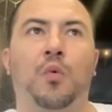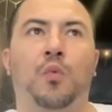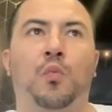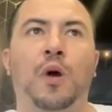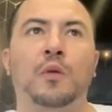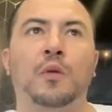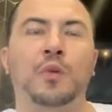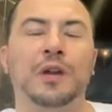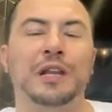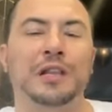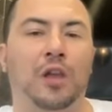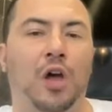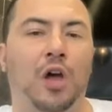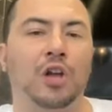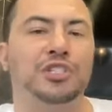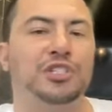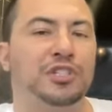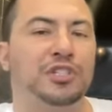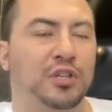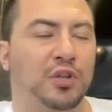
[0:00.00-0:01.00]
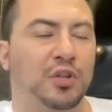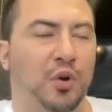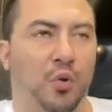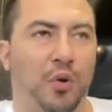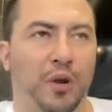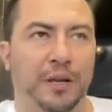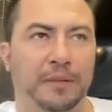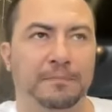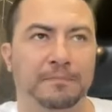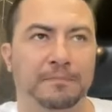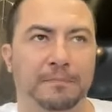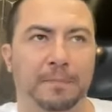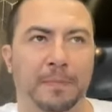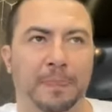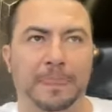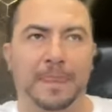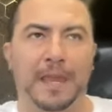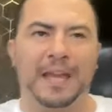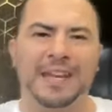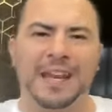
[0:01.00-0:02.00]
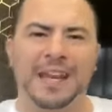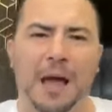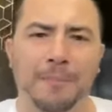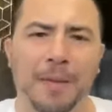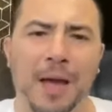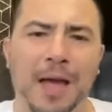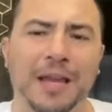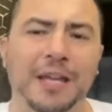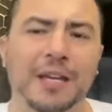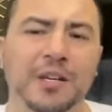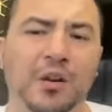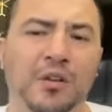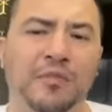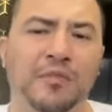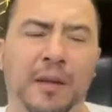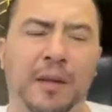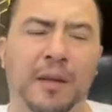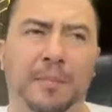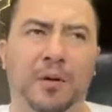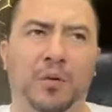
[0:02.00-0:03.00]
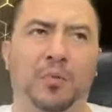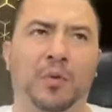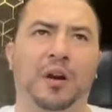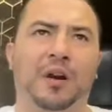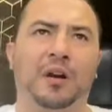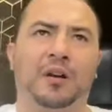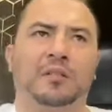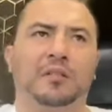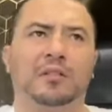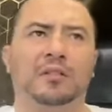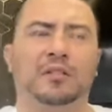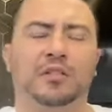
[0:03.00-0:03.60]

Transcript: when we launched the coin, and not back in November